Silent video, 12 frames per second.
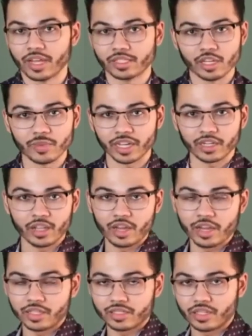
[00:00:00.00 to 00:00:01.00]
I tell my
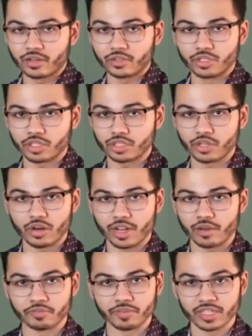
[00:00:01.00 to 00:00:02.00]
clients that are just starting
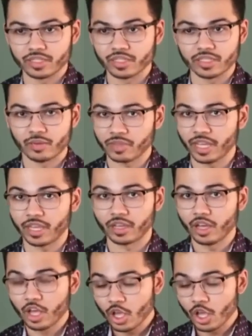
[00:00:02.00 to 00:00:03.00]
out business, I'm
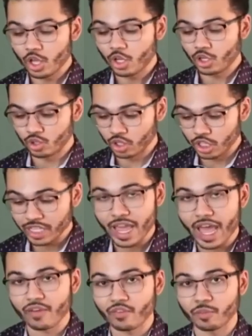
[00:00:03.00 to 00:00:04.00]
like, you need to
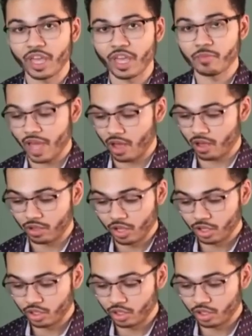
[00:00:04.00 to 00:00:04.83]
have a PayPal.